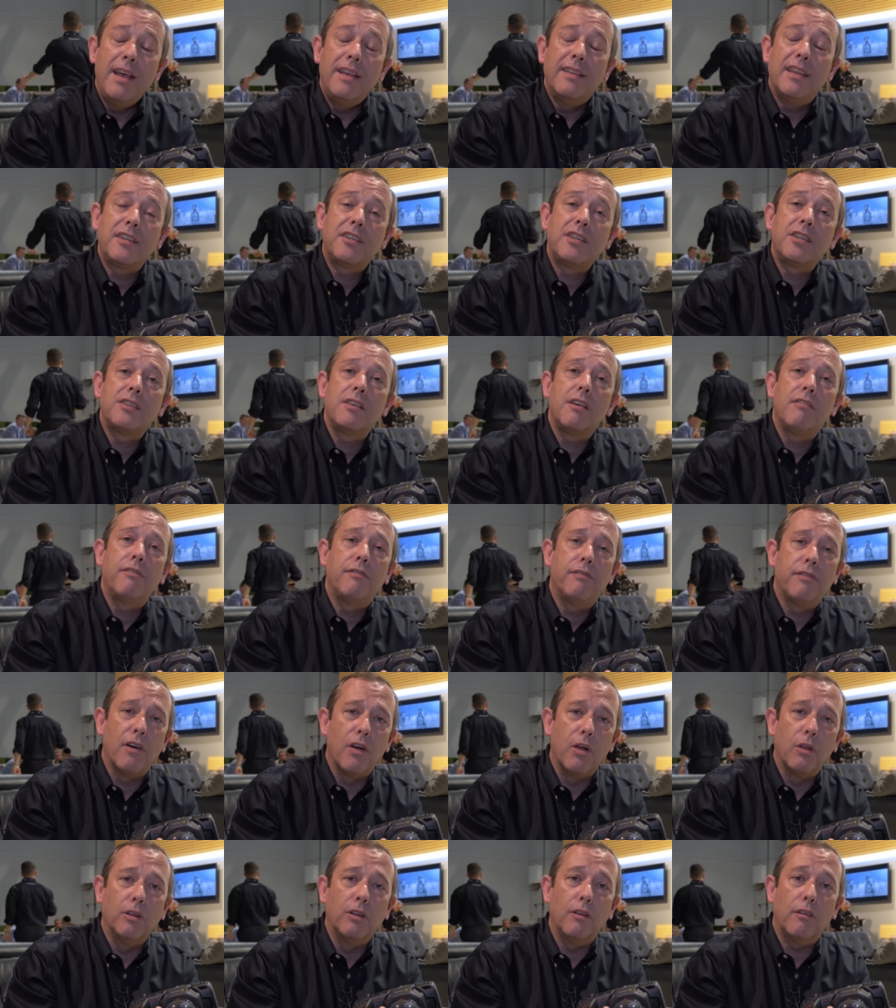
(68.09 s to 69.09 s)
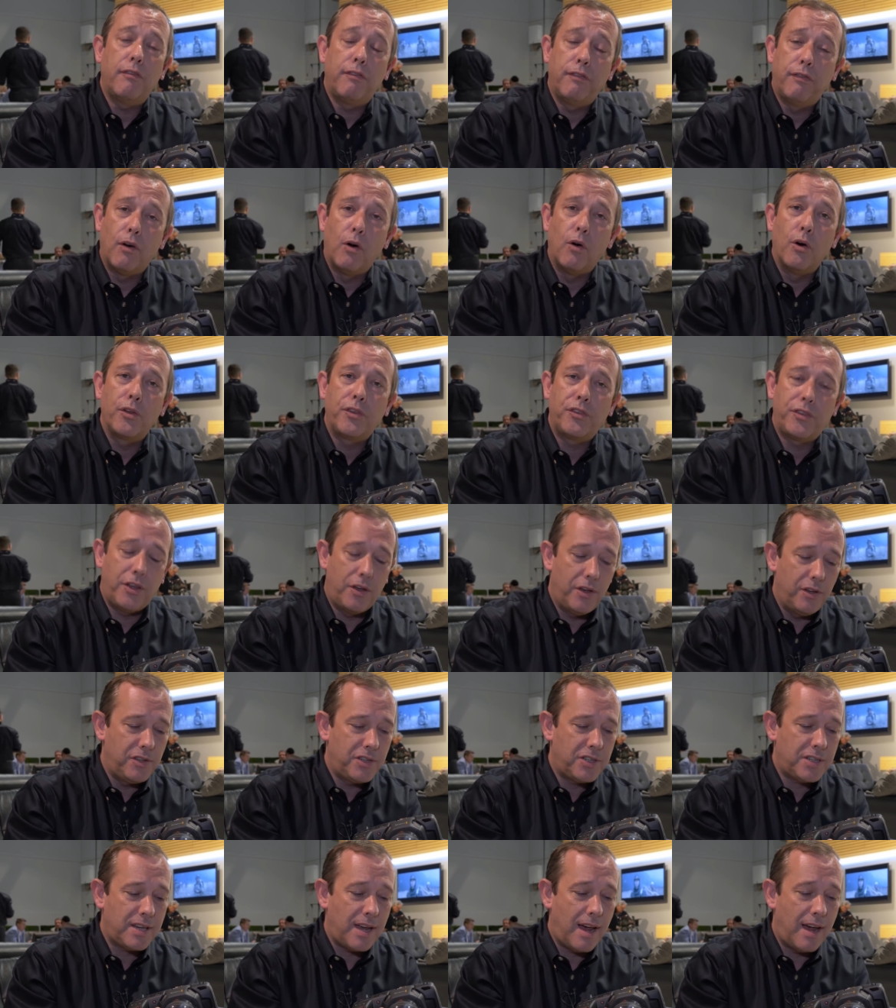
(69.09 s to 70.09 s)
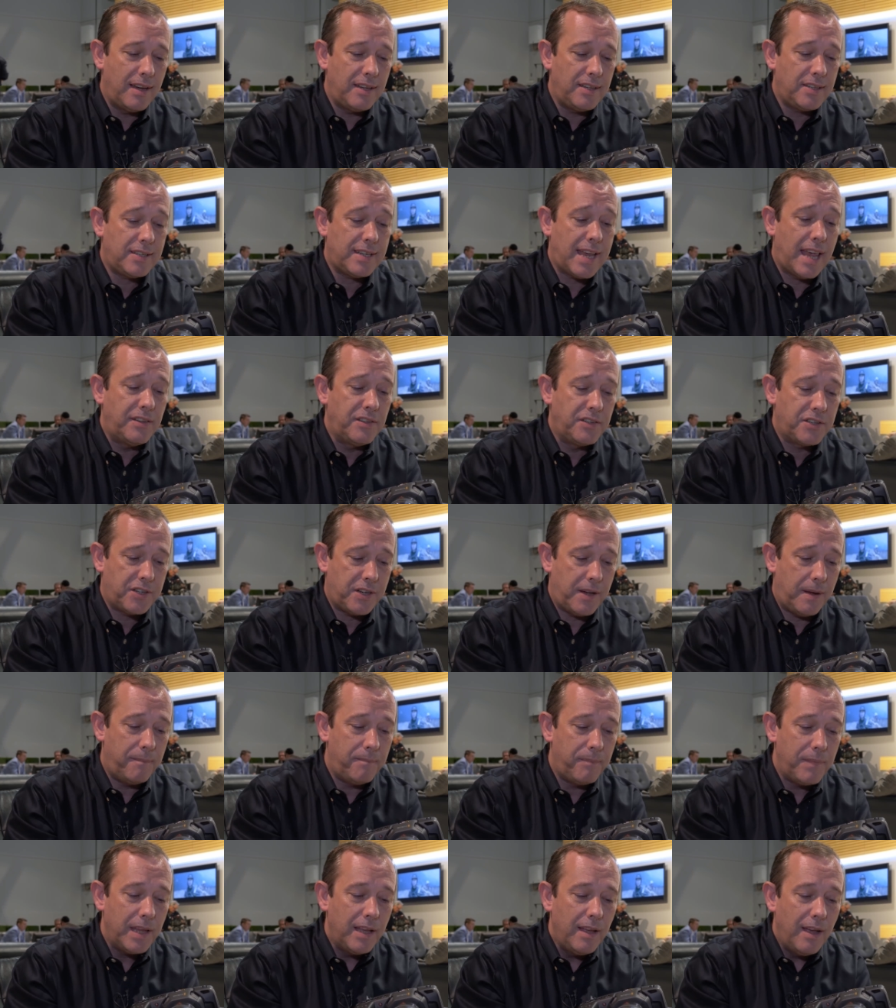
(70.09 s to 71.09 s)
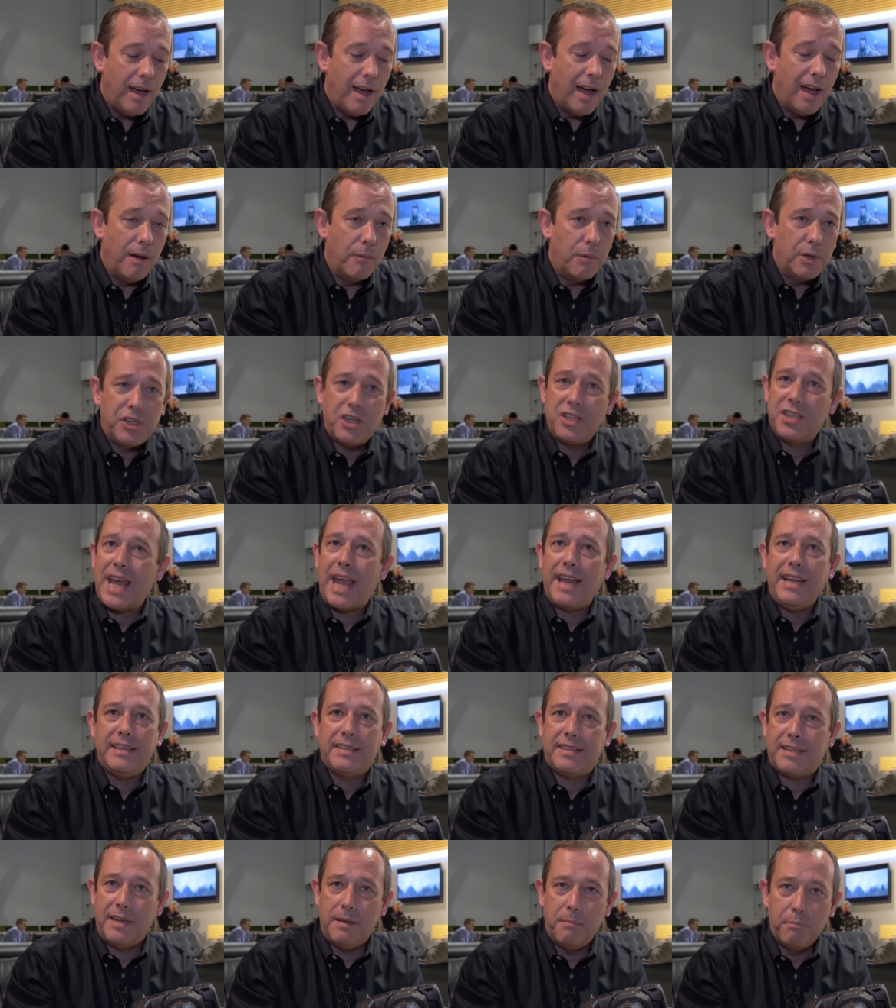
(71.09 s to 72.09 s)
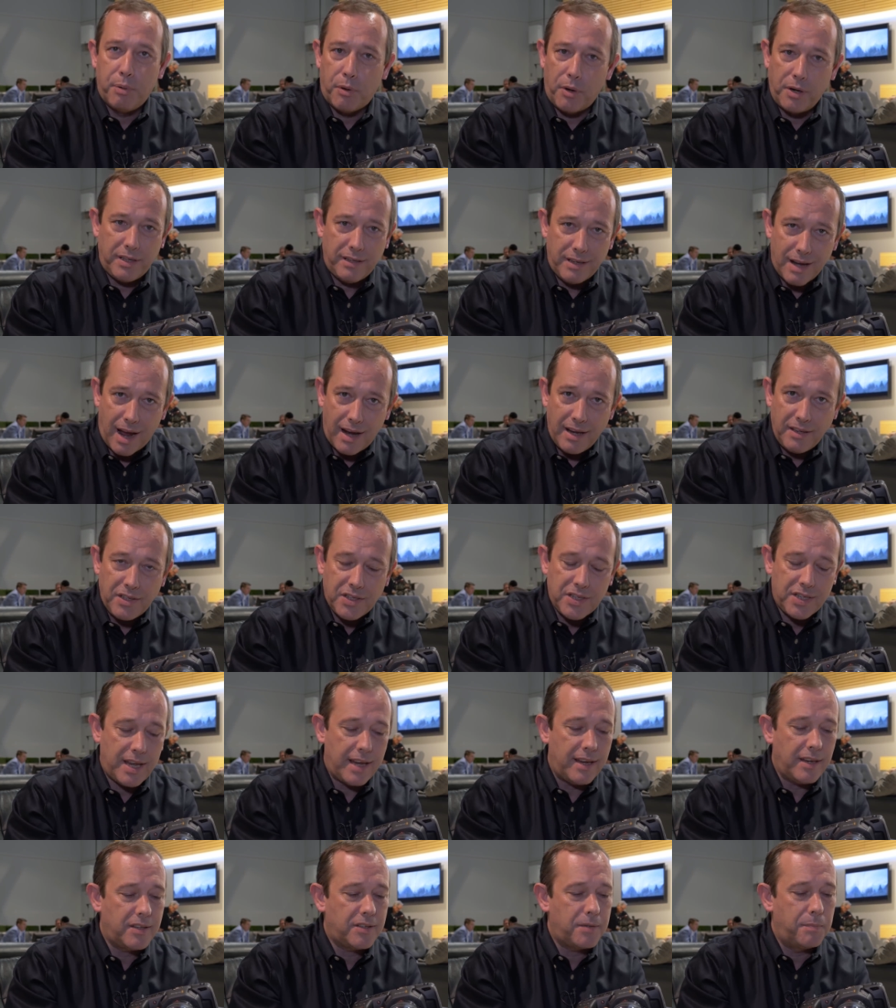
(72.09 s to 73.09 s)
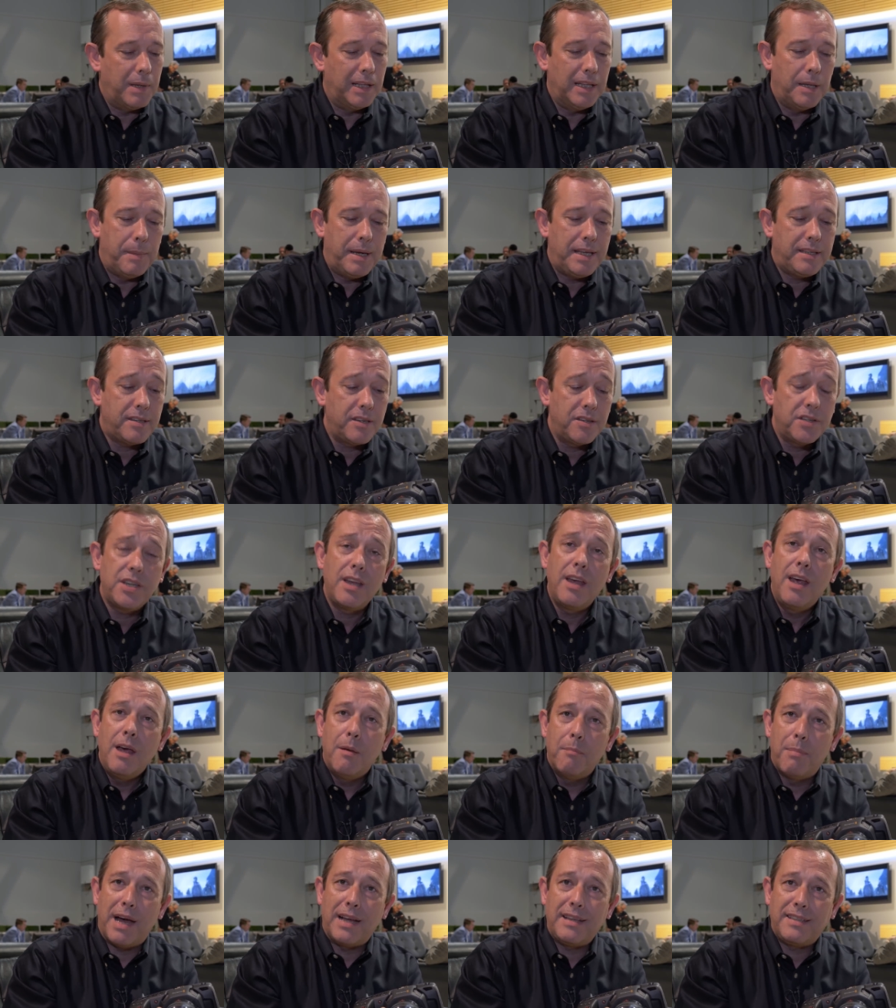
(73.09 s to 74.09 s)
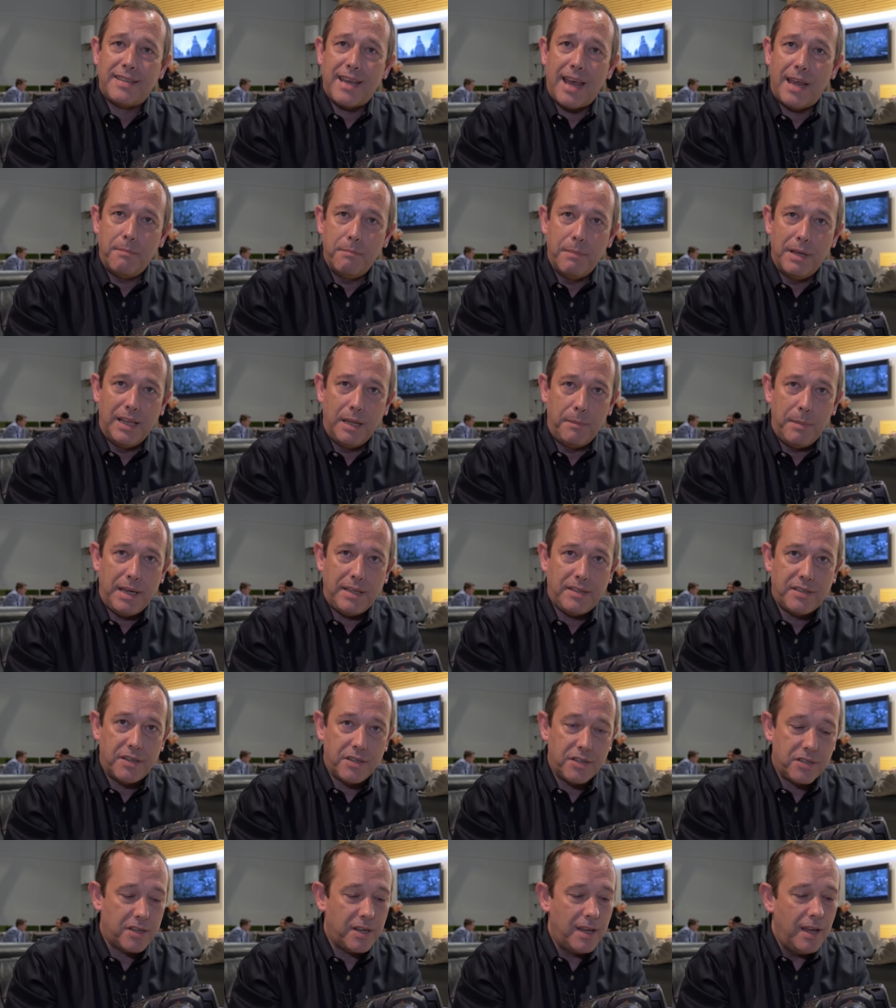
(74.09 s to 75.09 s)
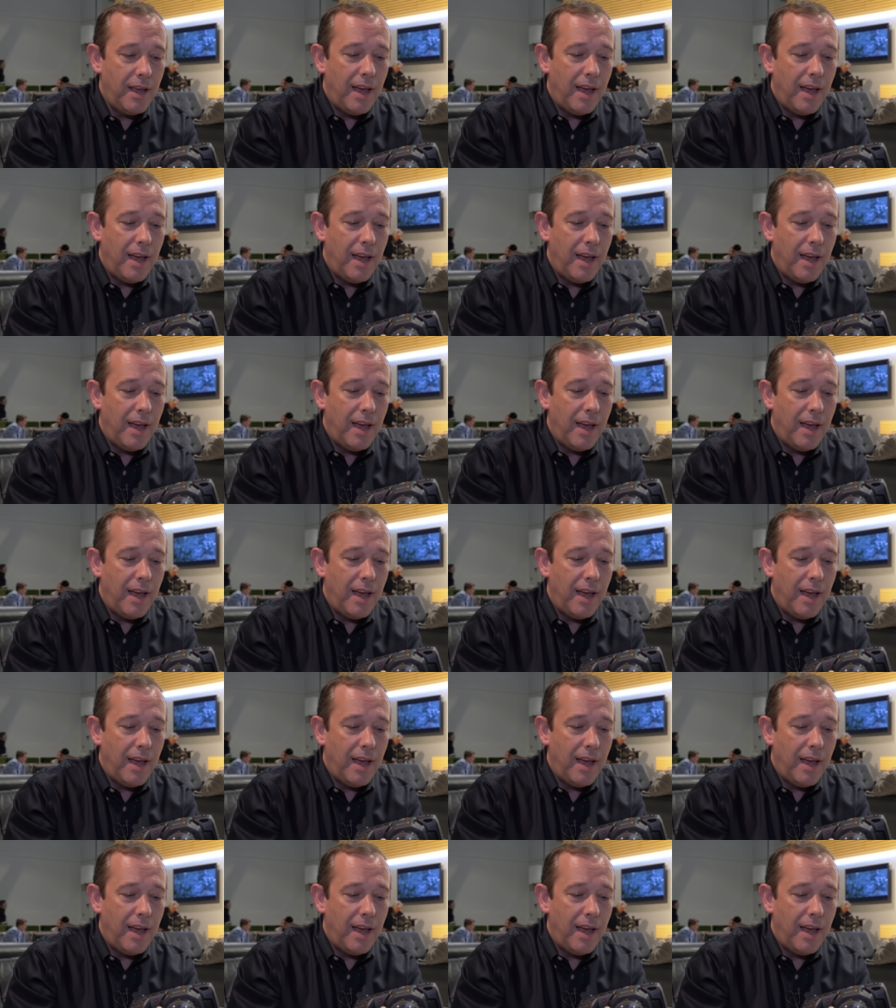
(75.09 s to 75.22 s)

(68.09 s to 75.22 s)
This is a full 4/3 size sensor, which is 18.96 millimeters by 10 millimeters.